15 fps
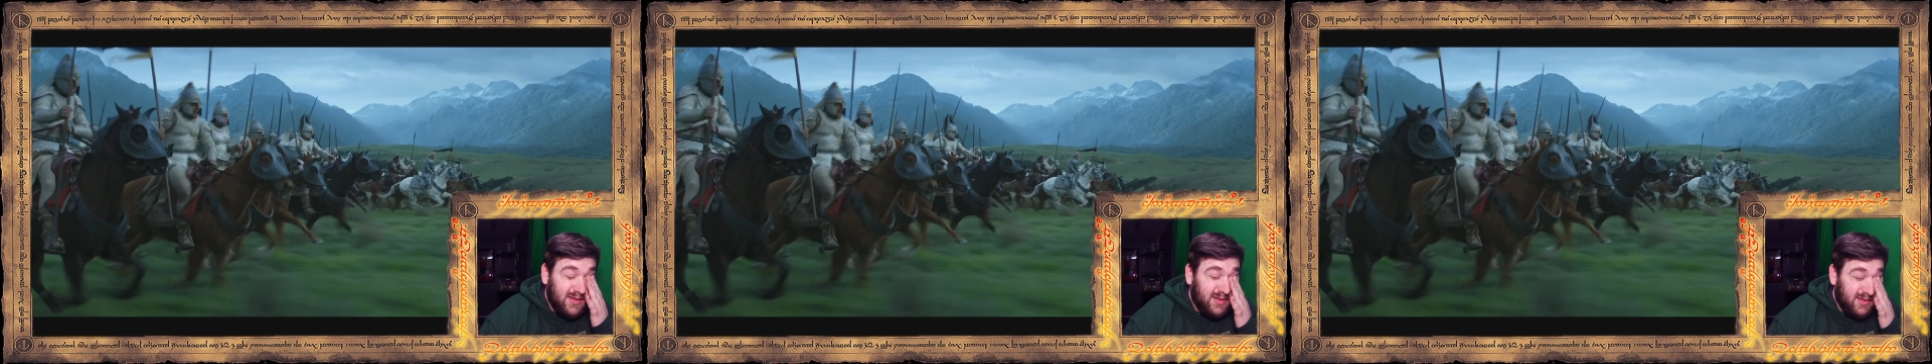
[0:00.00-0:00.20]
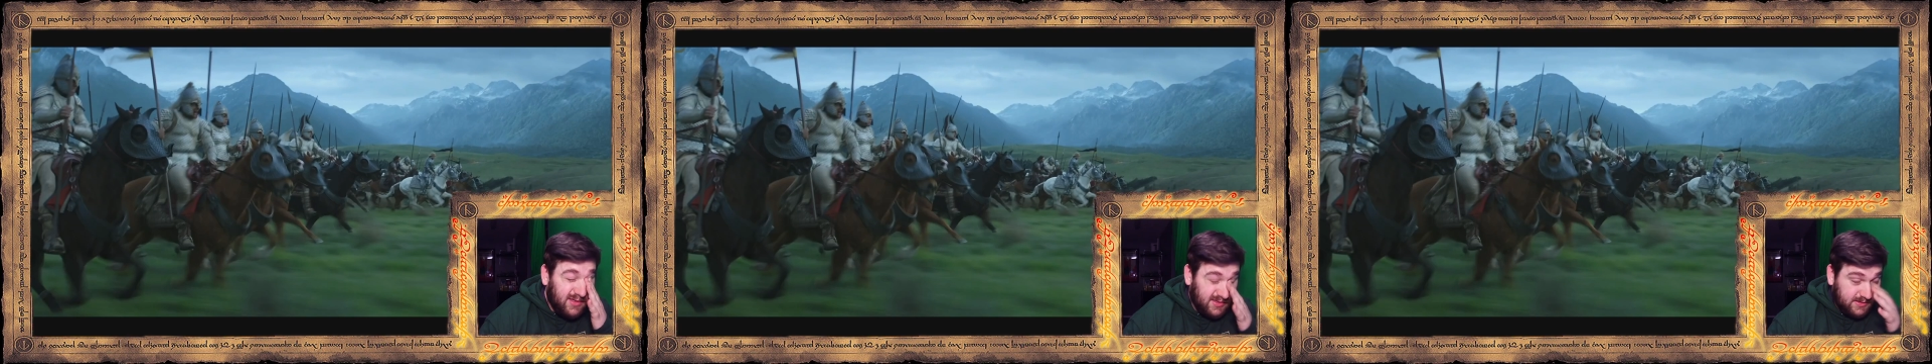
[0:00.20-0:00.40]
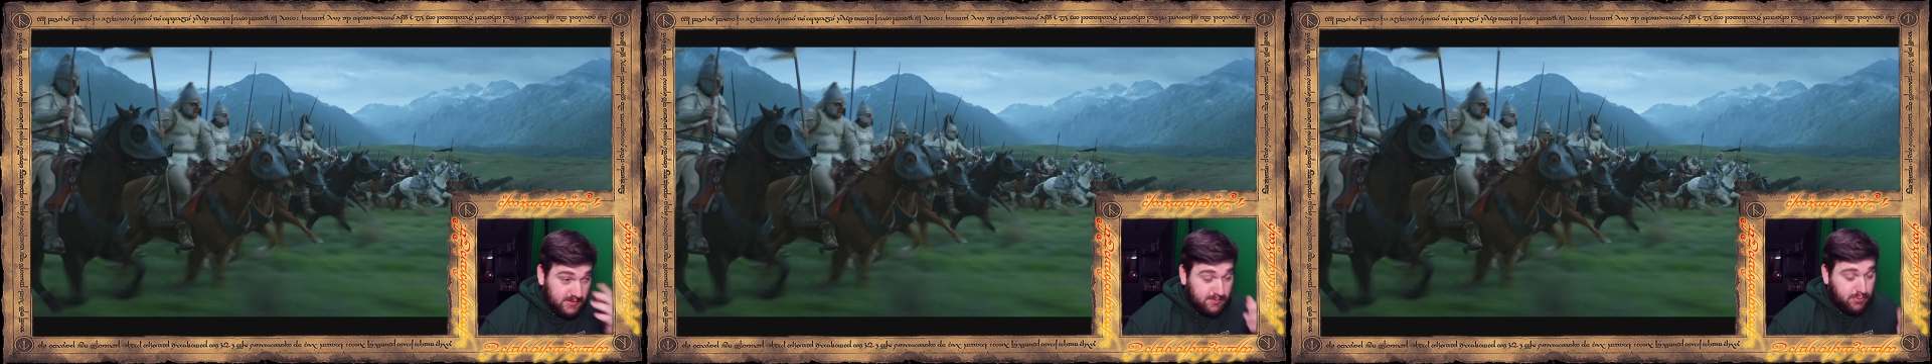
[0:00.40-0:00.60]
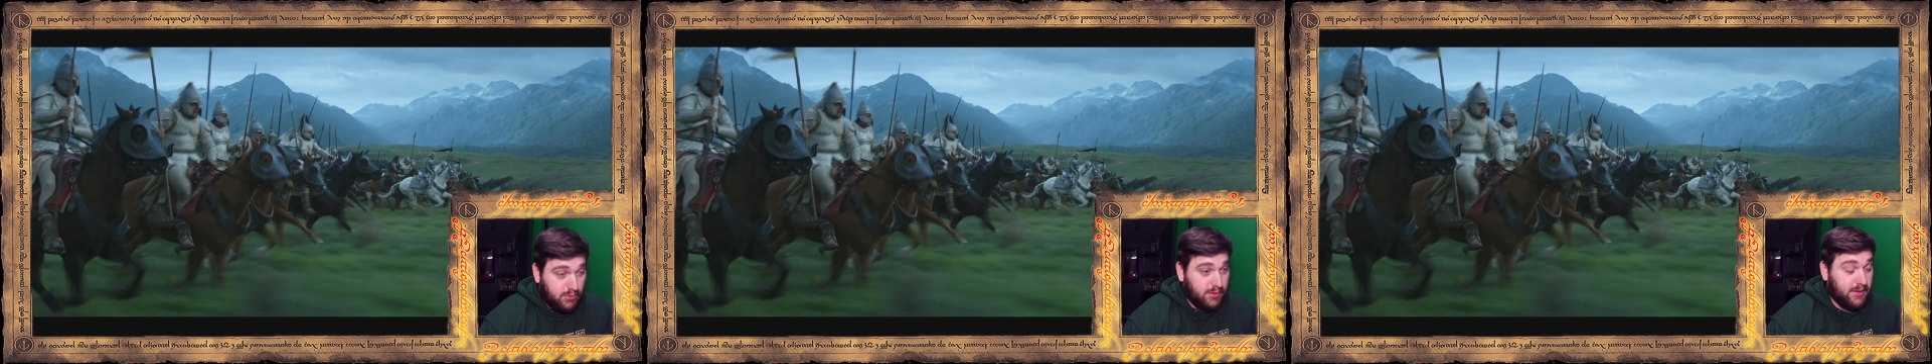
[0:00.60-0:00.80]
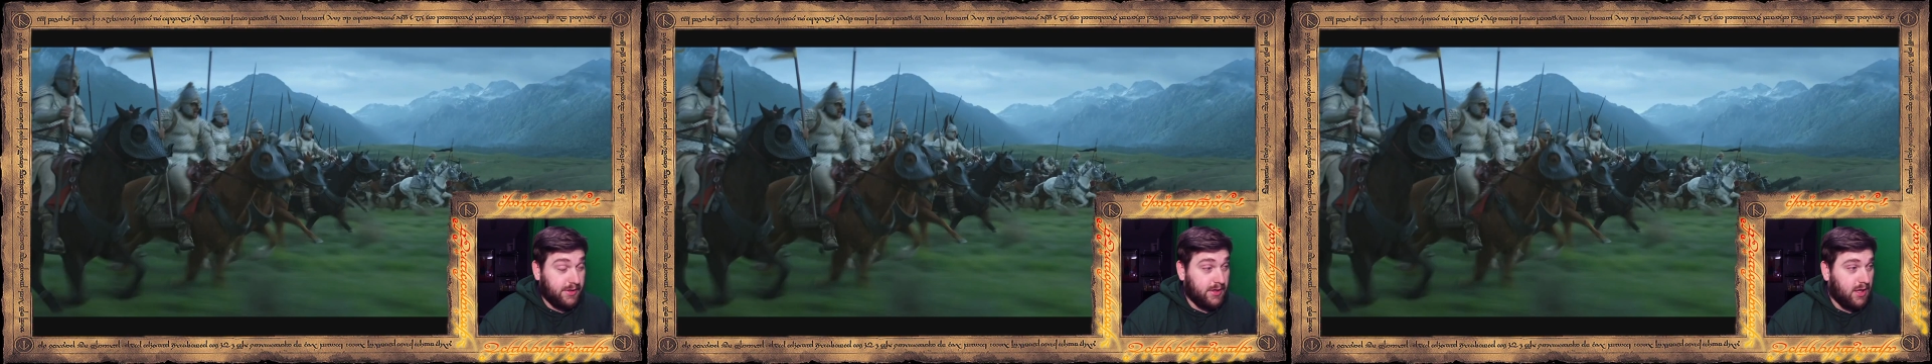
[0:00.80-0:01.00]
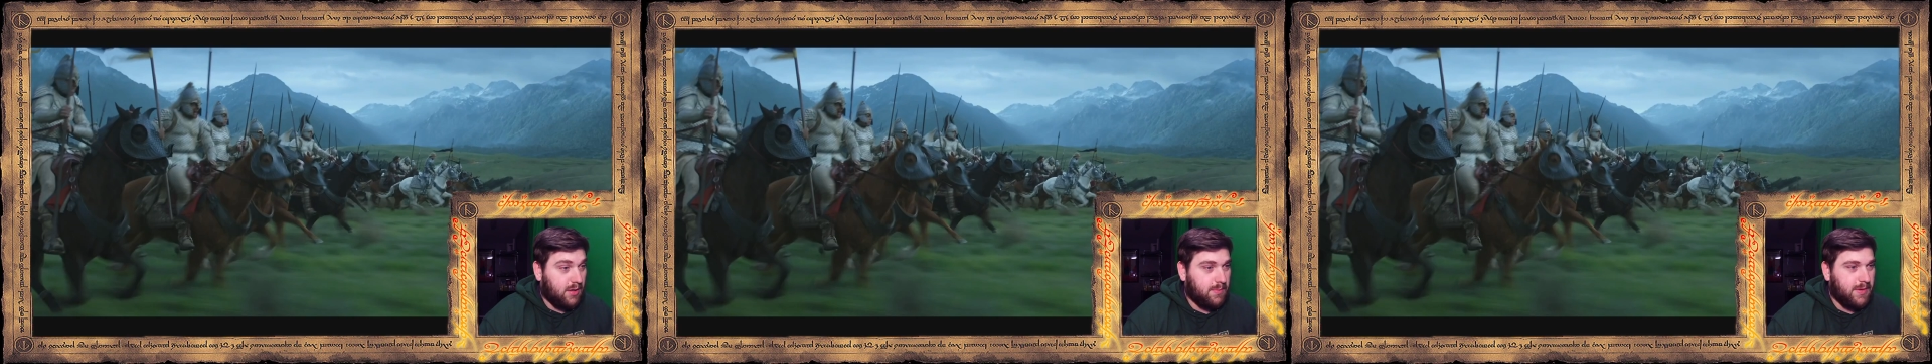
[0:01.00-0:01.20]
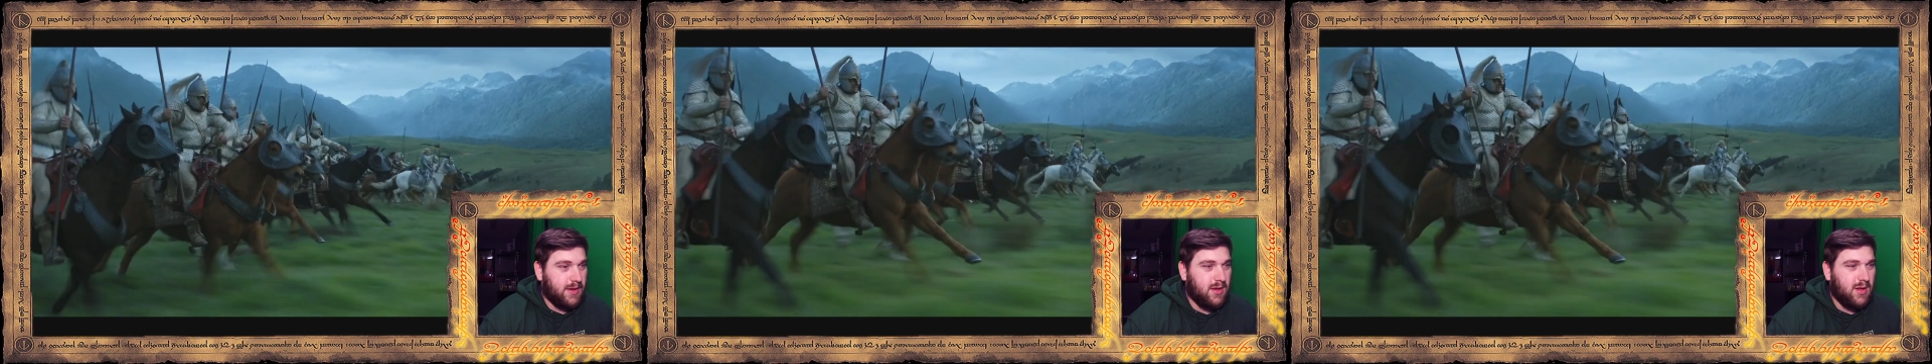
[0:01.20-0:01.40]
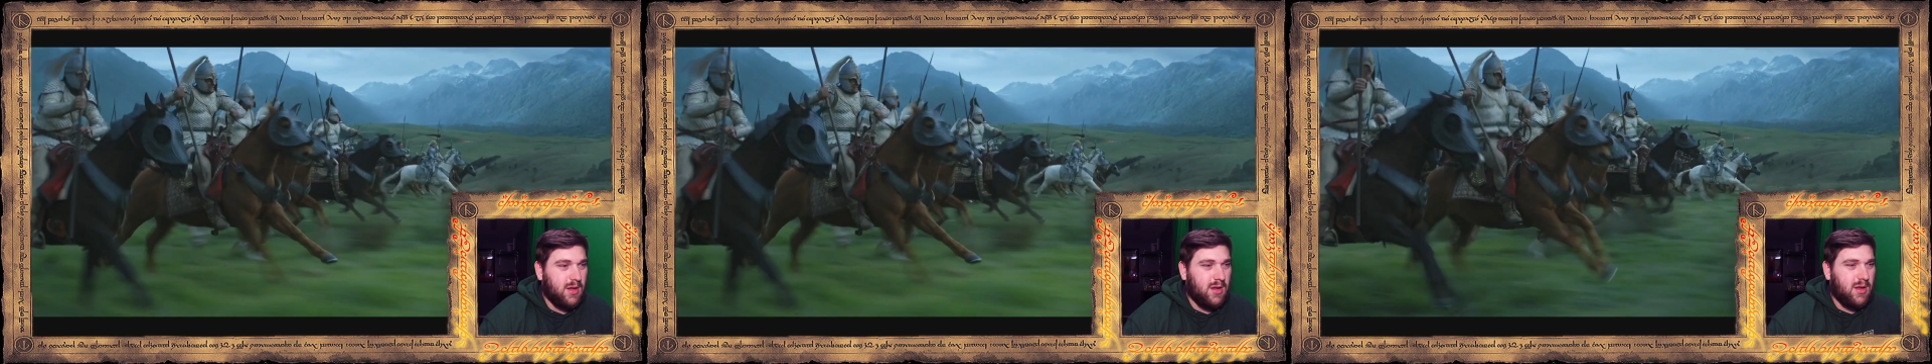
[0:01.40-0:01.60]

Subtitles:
isn't important at all. But